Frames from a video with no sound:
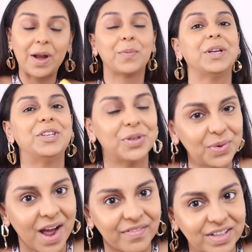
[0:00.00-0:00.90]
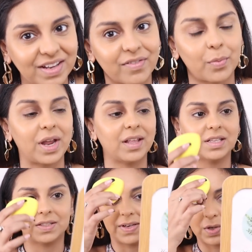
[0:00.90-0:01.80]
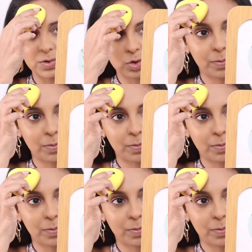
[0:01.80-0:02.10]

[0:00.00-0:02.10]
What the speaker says: and we do have a giveaway in this video, so